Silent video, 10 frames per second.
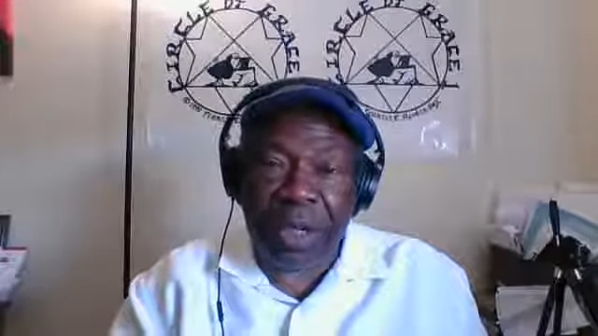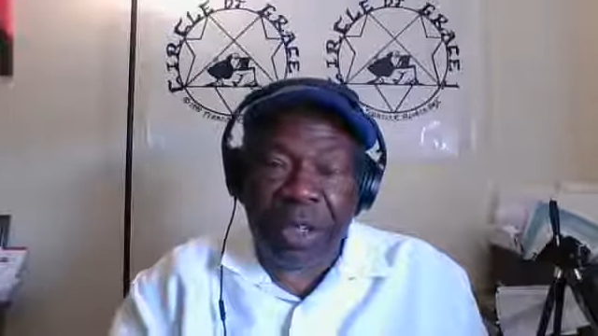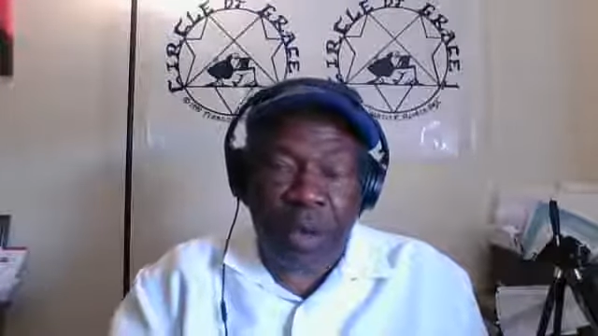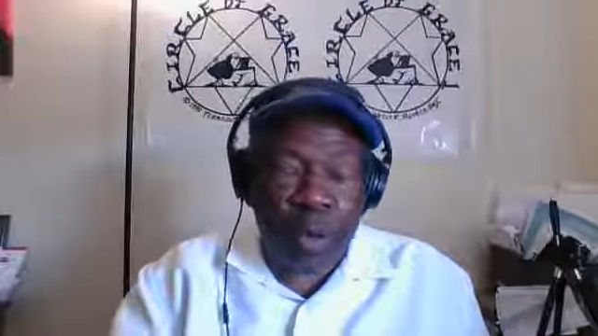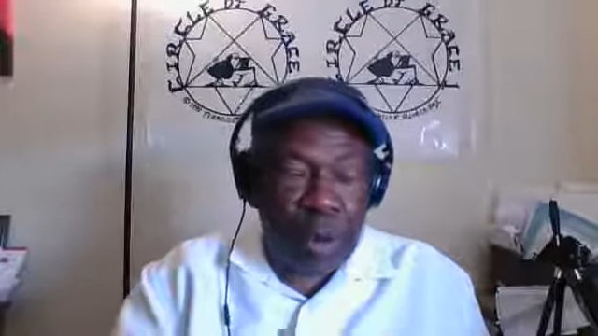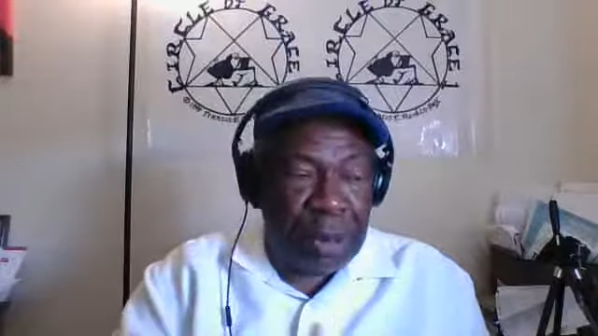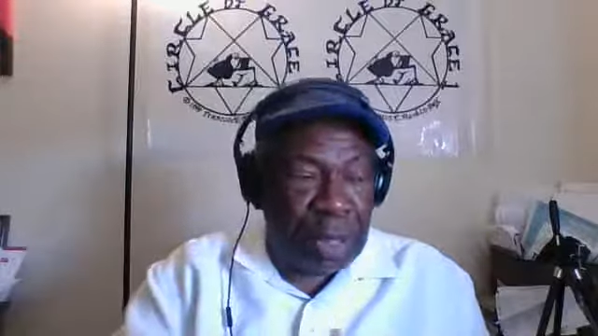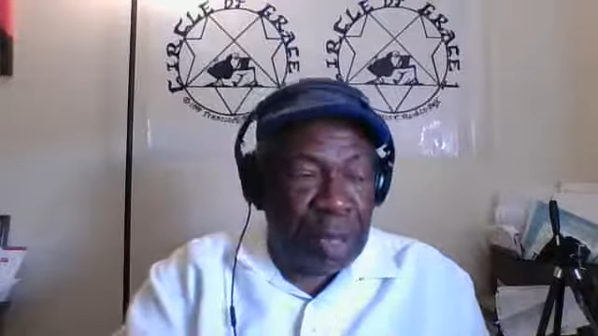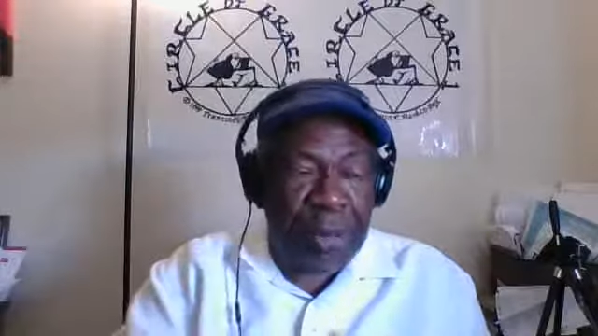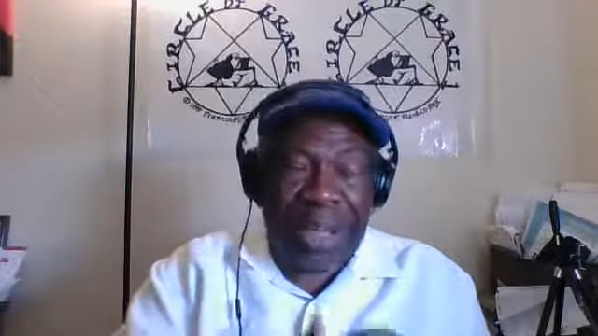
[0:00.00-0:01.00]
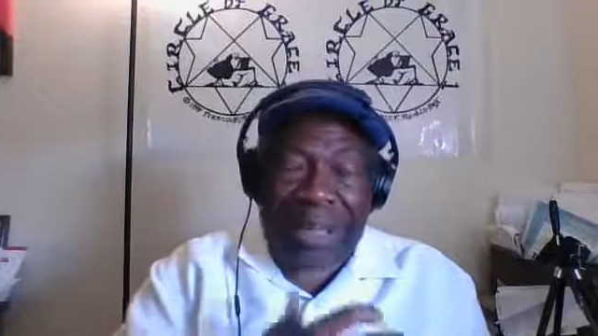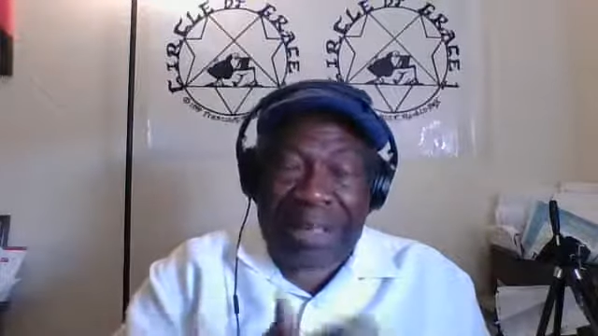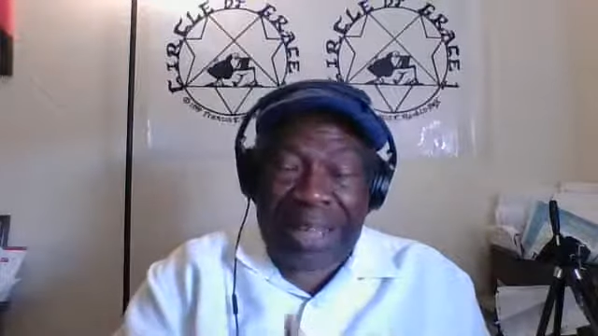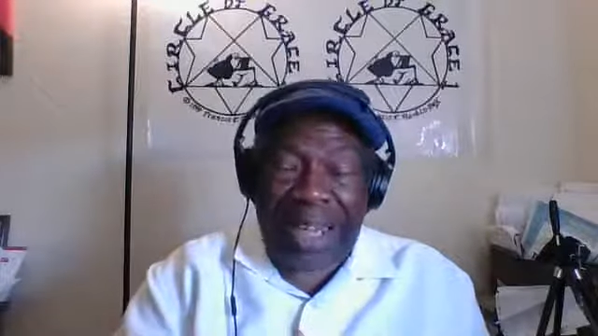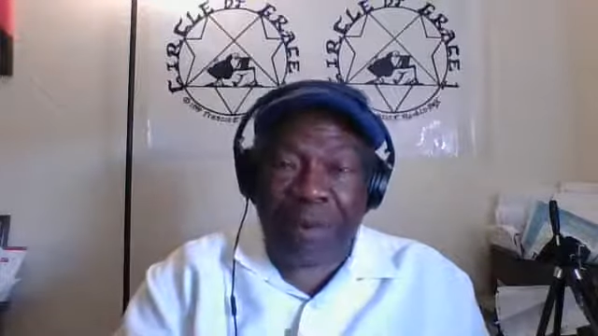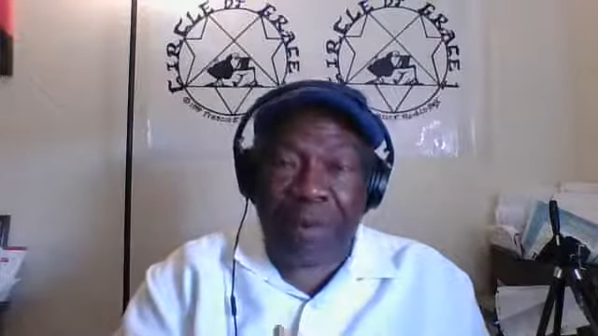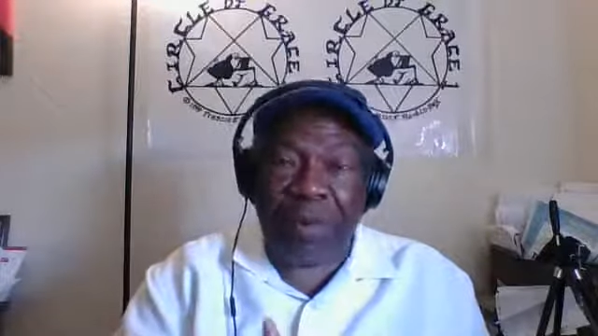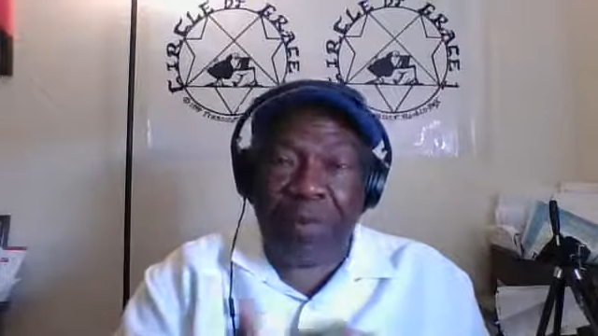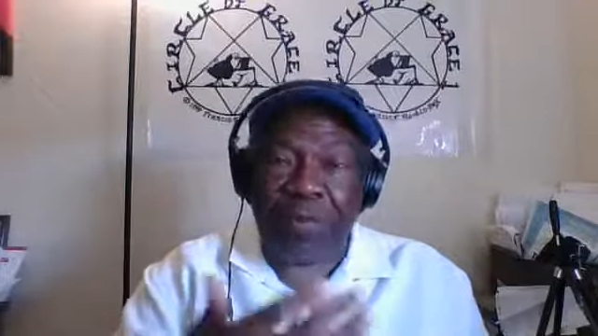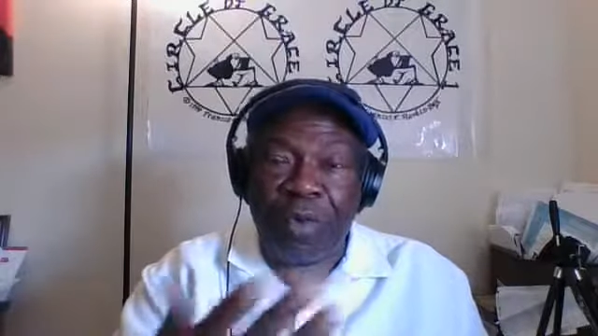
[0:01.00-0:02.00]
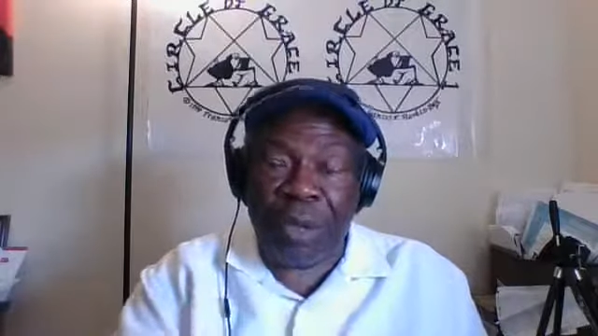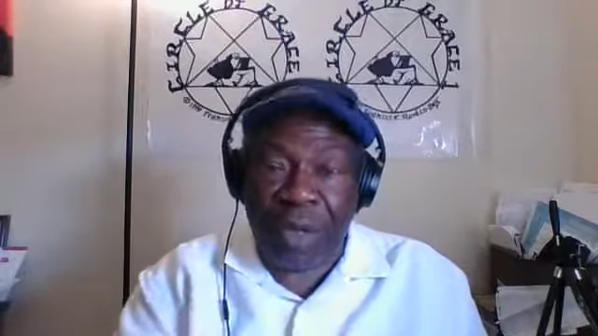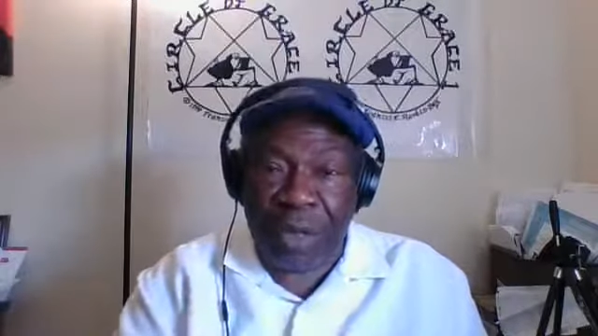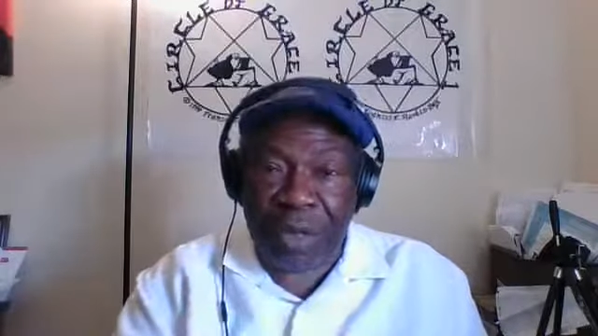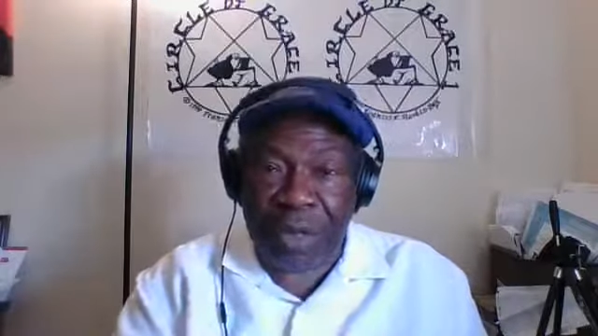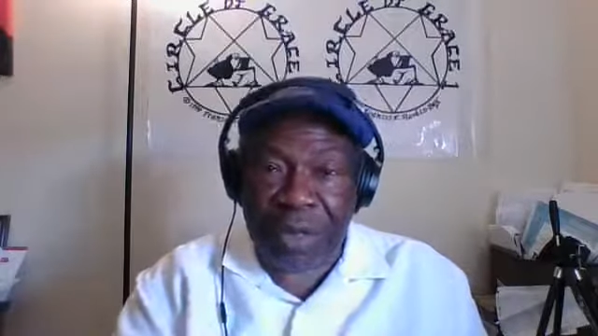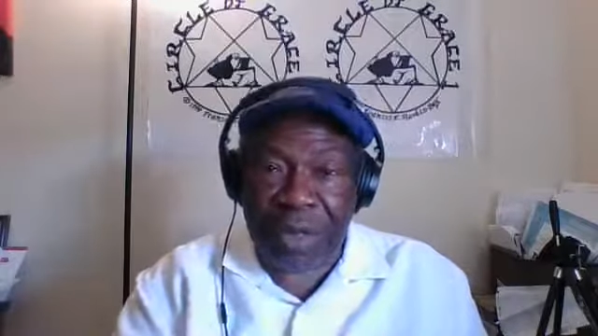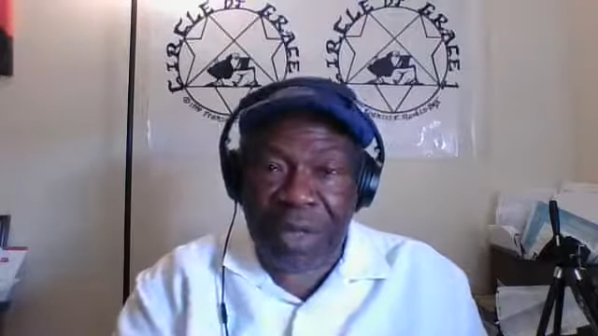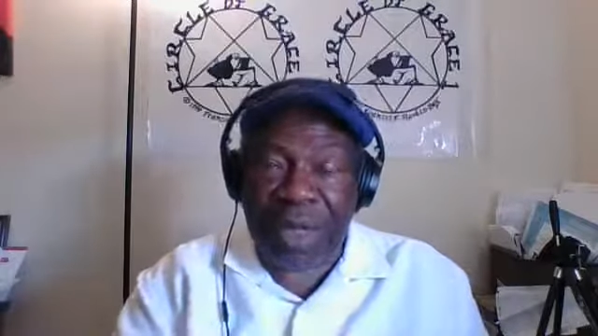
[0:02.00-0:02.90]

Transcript: So we become an example for others,